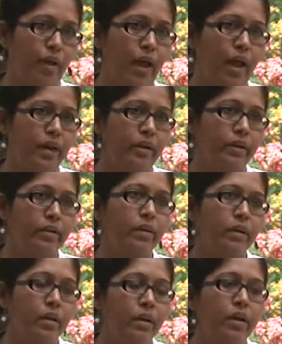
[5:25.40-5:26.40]
and
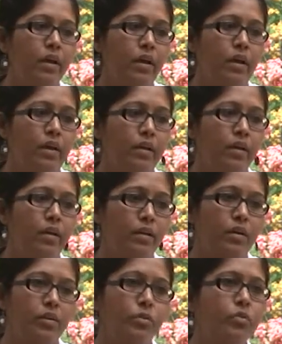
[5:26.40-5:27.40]

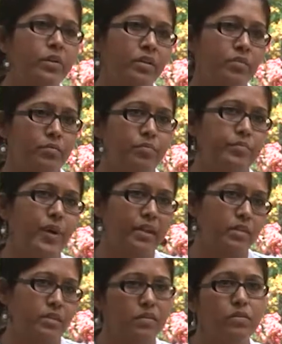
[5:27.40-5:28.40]
a human
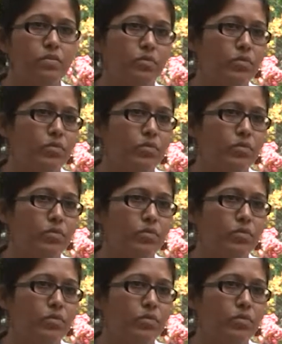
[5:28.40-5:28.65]
practice.